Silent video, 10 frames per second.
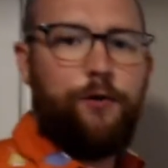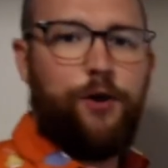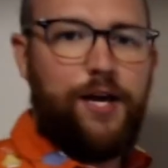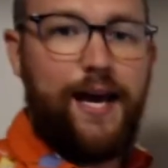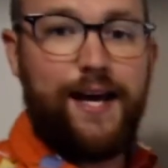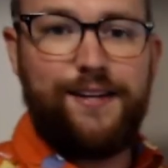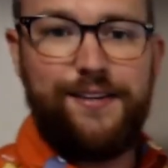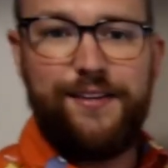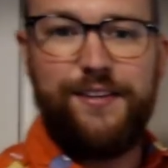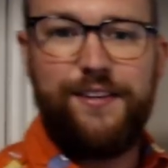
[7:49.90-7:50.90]
get
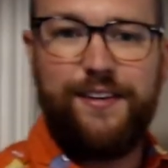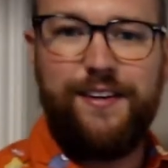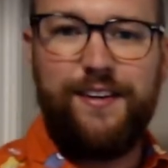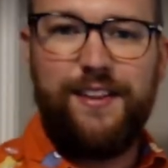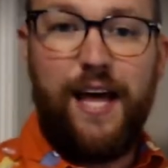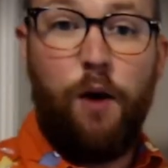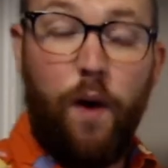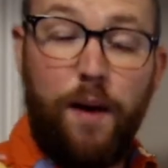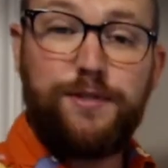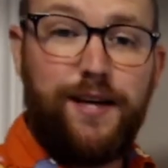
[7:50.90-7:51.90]
that
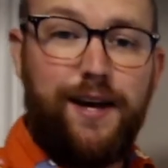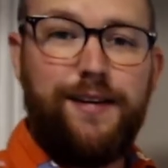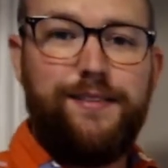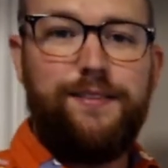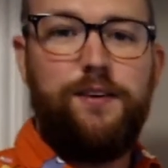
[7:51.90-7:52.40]
website